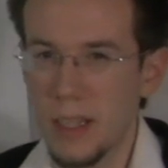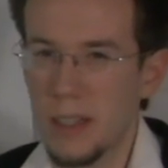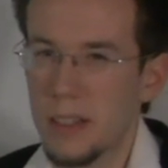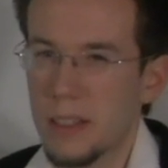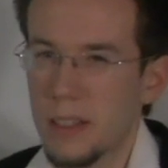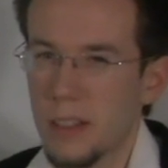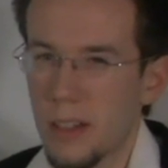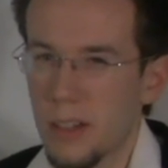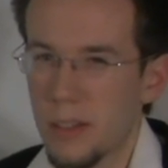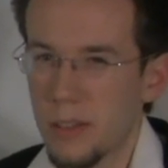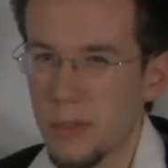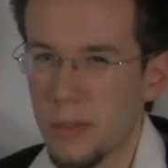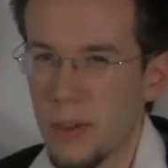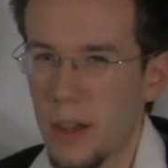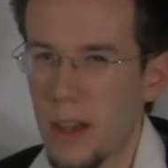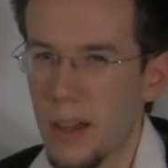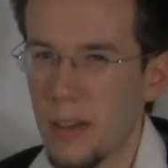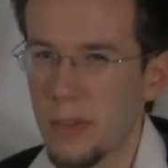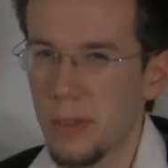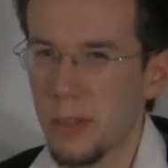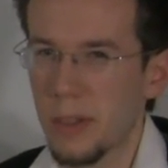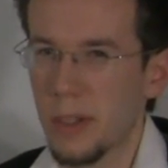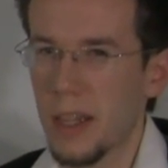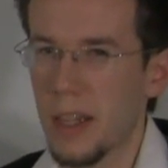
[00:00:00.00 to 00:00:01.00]
ending on
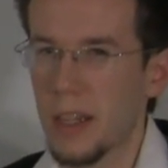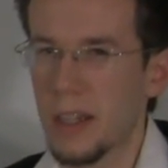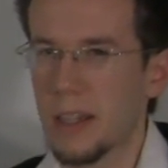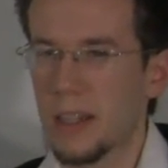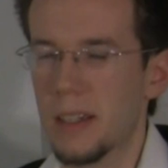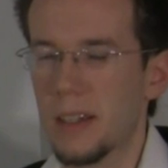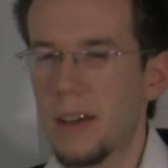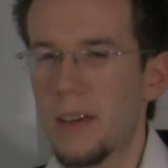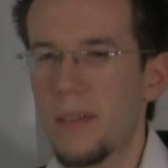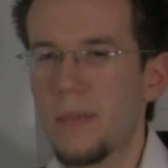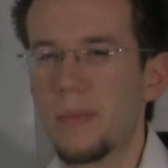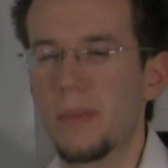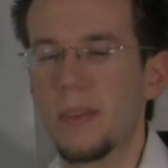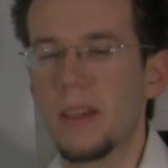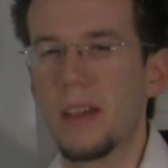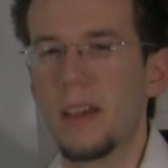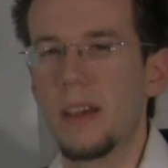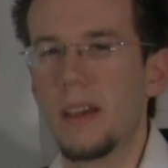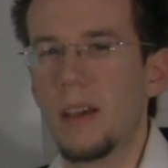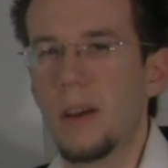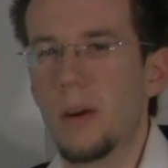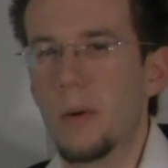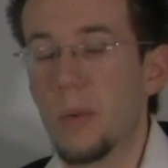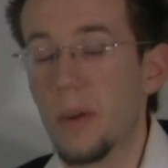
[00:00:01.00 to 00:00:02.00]
5, okay?
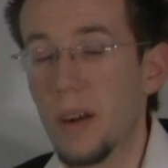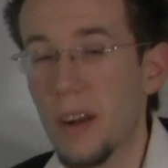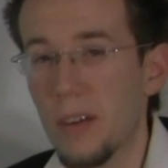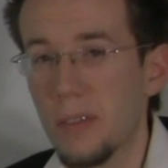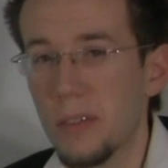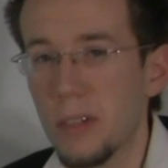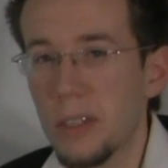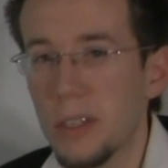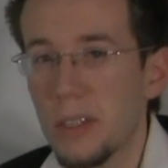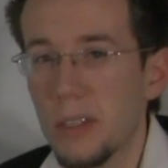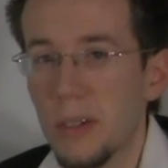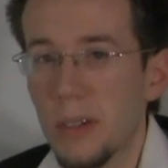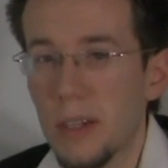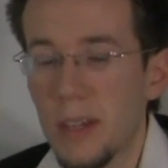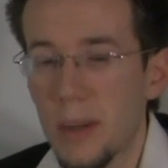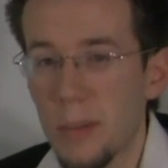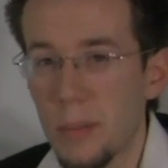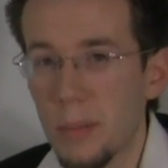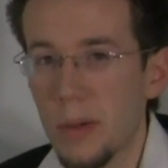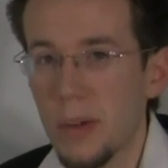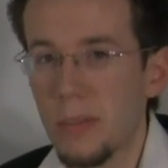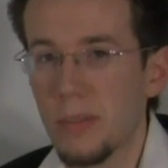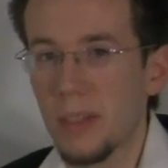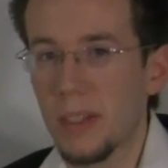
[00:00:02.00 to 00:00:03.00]
Whenever you do an
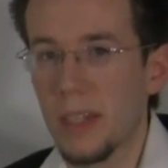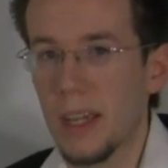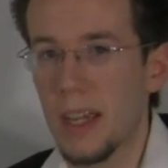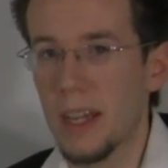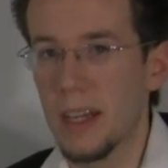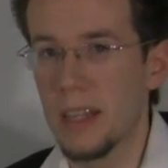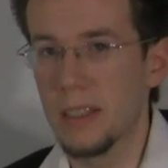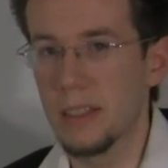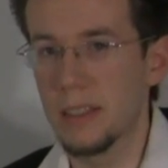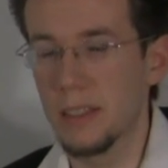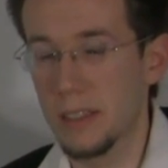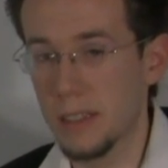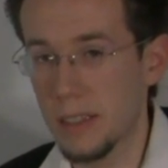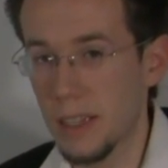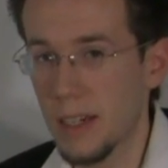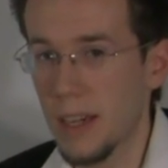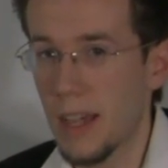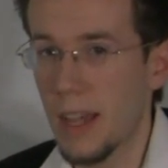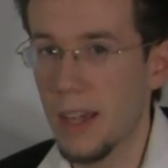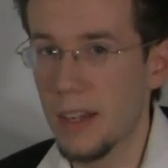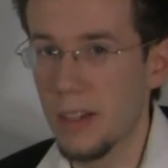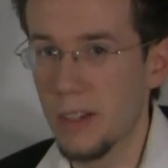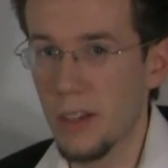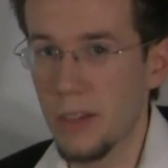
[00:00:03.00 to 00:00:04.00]
imperfect cadence, it's going
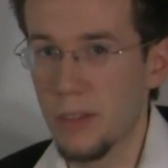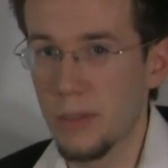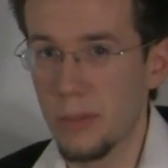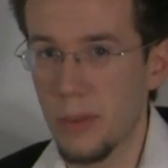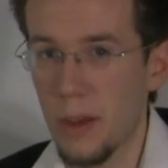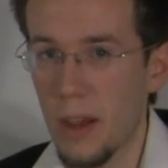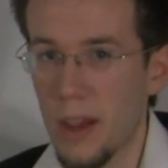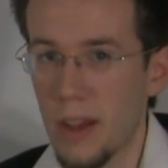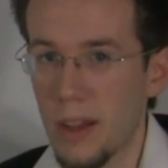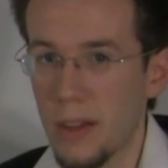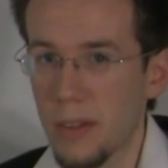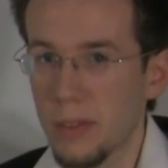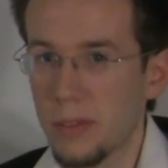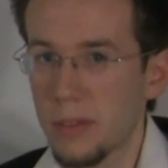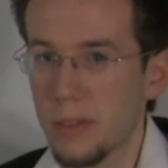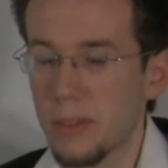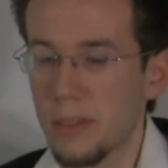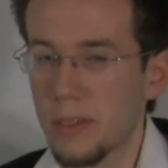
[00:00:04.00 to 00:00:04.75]
to end on 5.